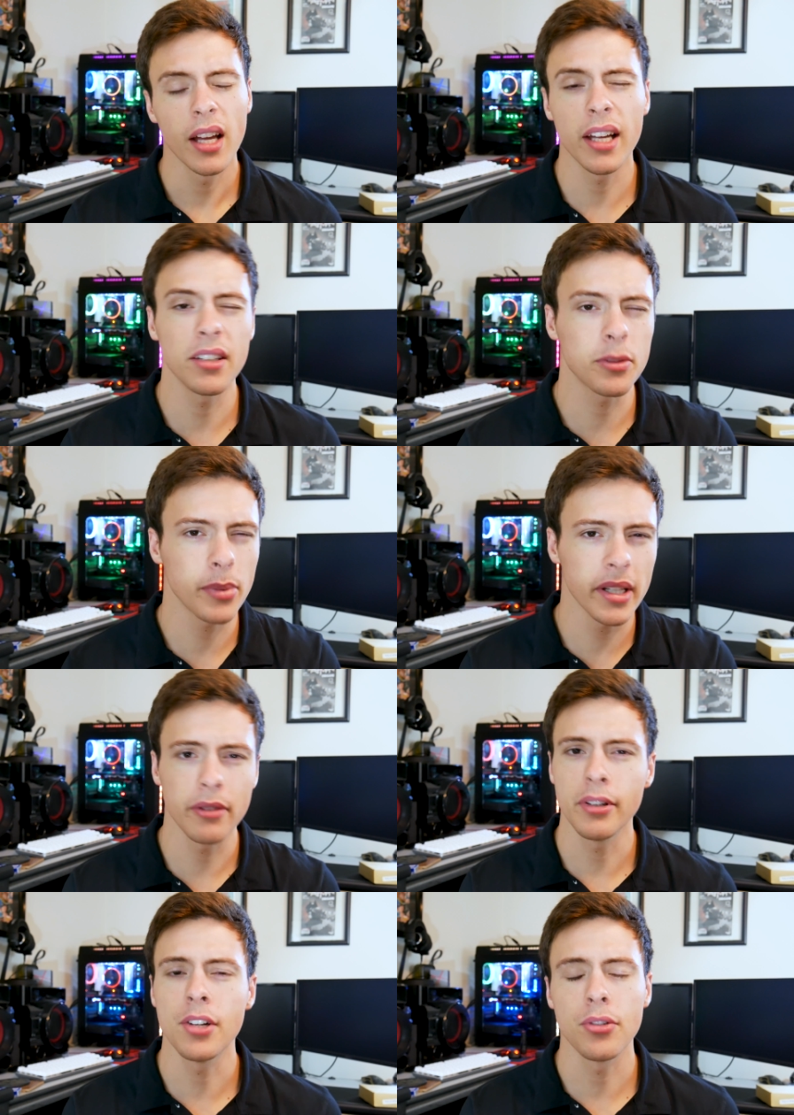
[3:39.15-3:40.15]
And there's plenty
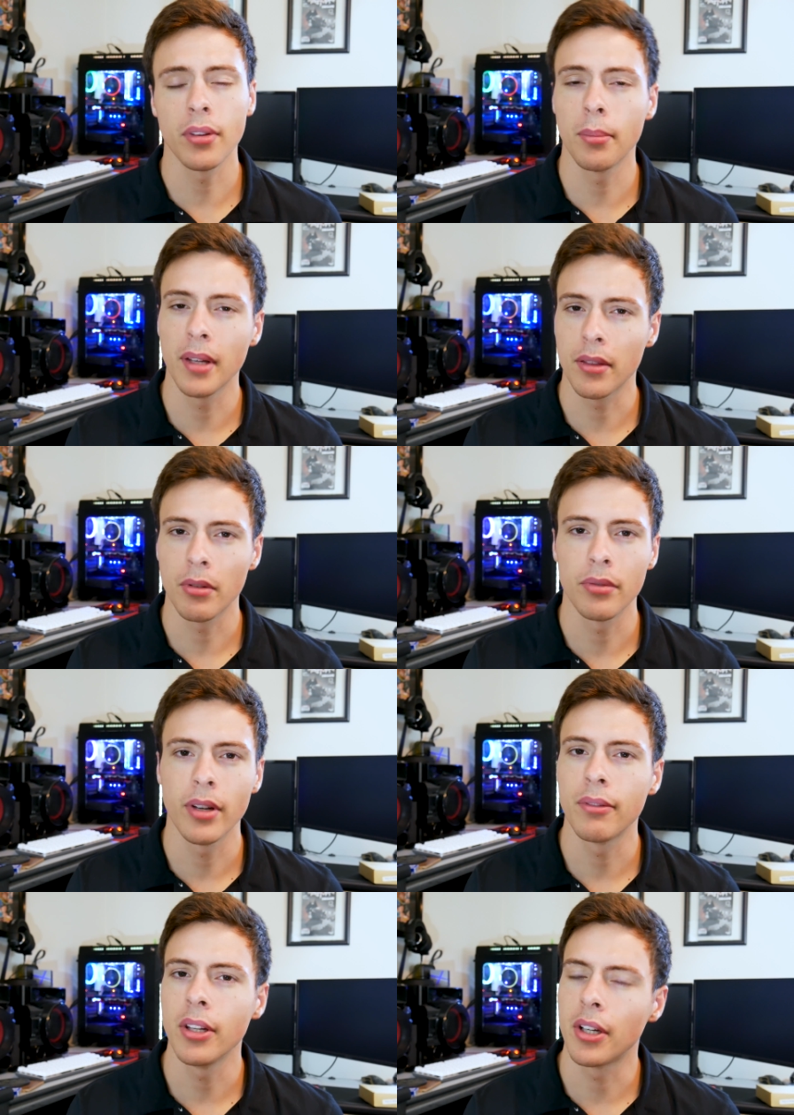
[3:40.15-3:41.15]
of features of the B three
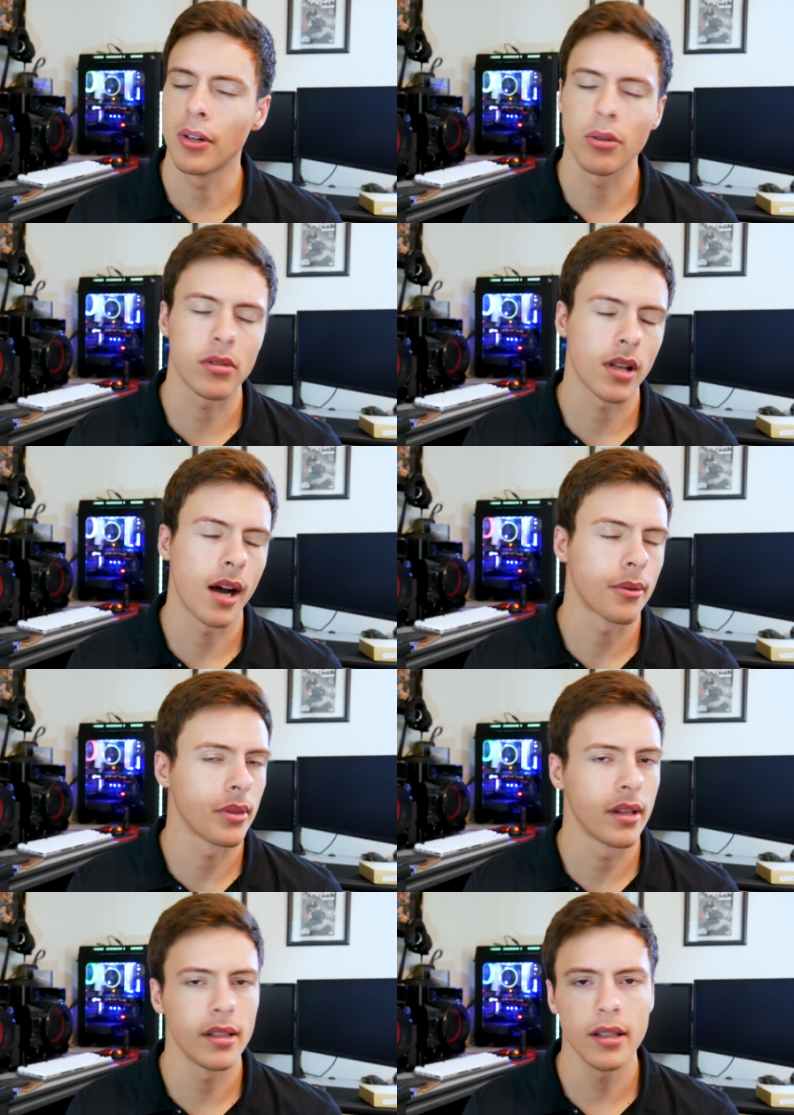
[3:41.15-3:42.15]
fifty. You can overclock
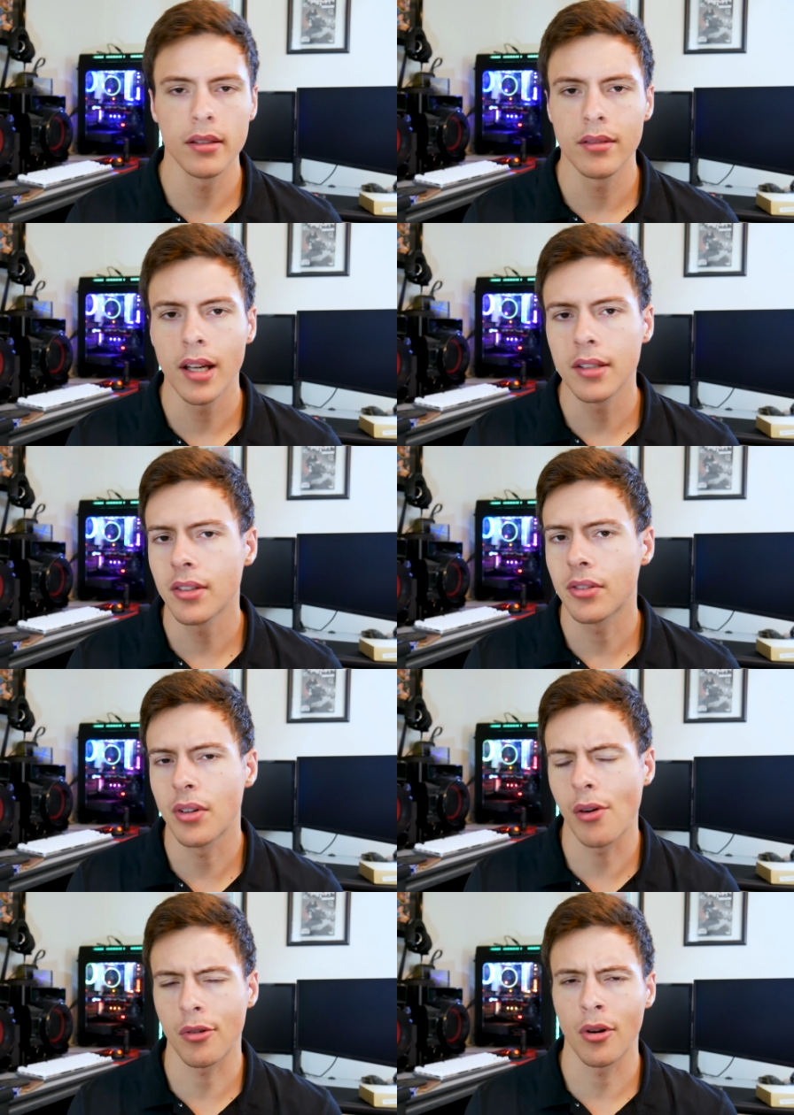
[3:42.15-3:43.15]
with it. it it's just
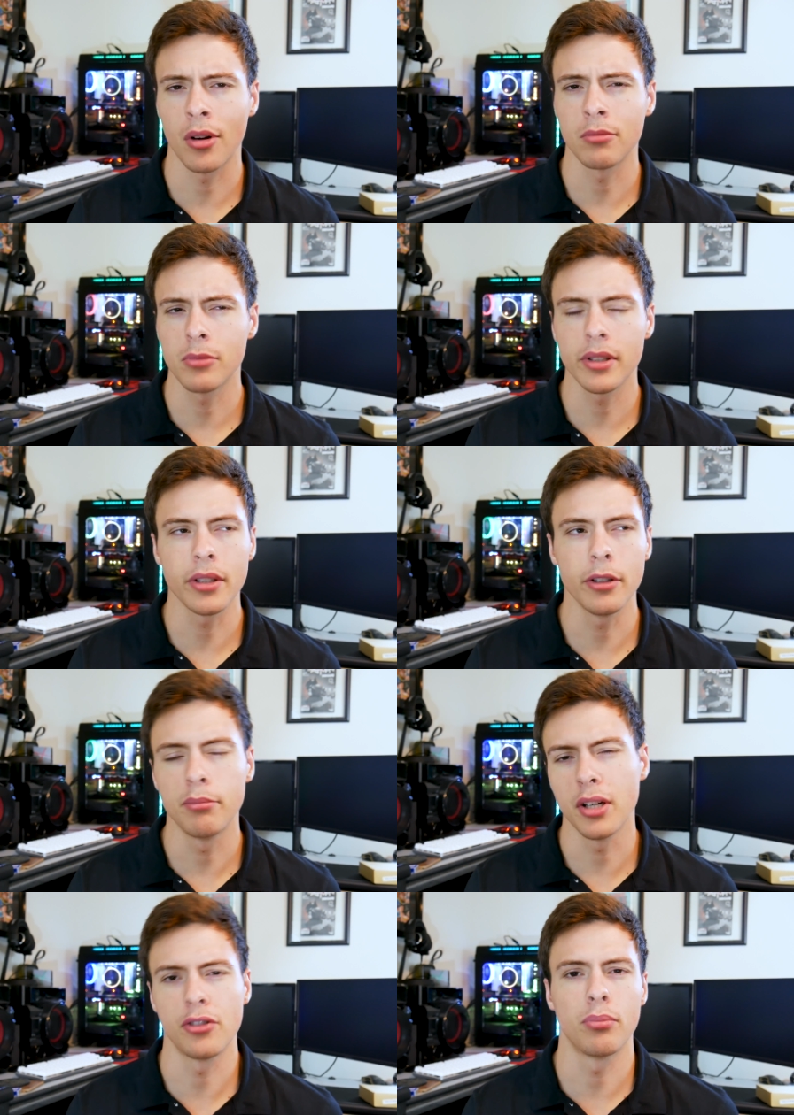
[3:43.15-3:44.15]
an overall really
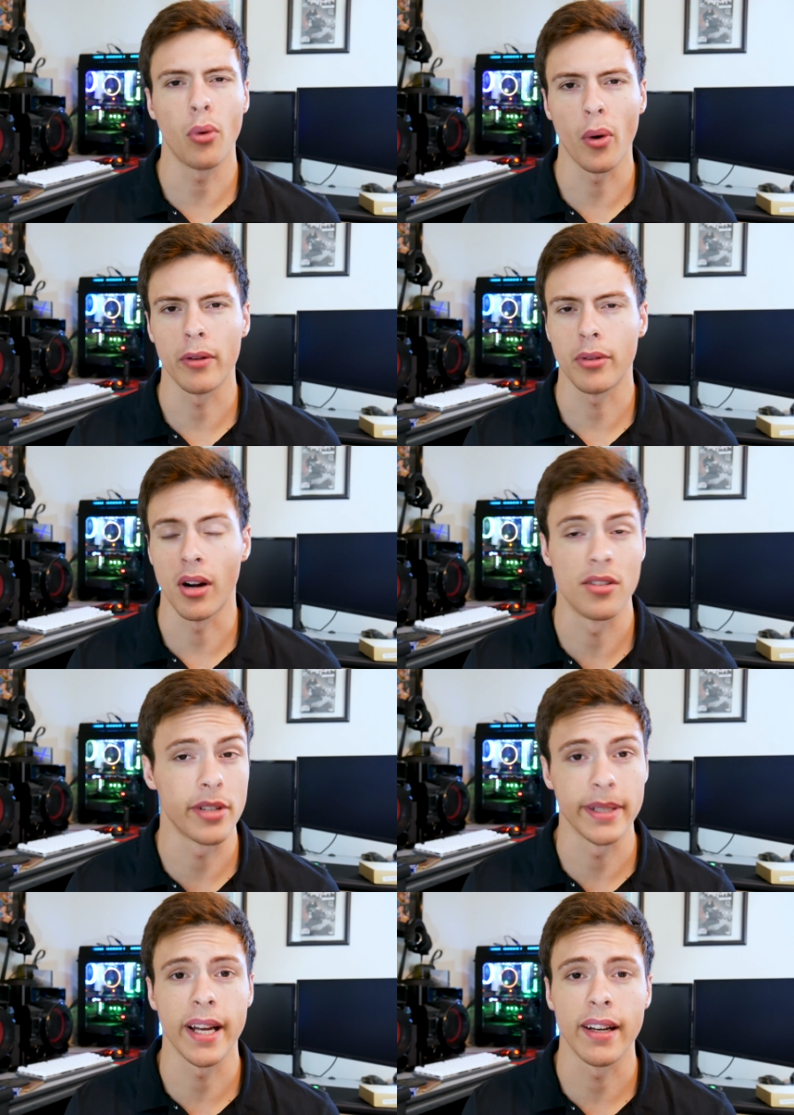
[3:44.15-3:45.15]
good budget board for one
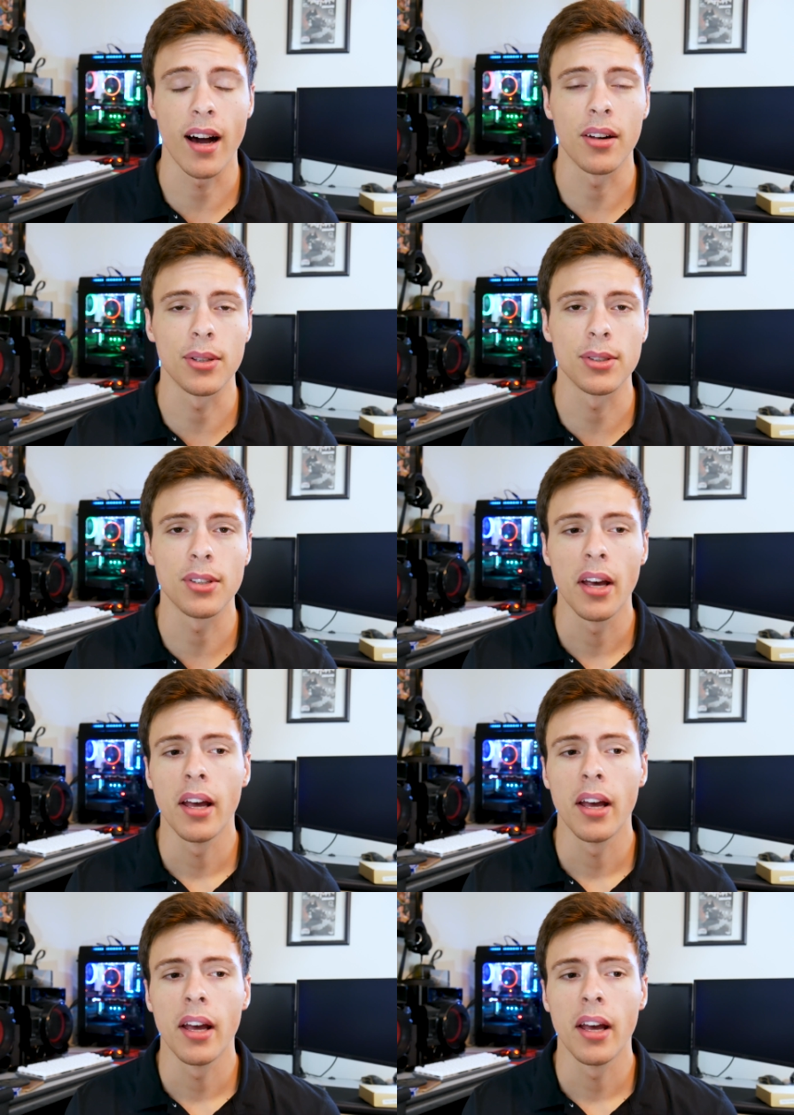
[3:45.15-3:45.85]
hundred ten dollars.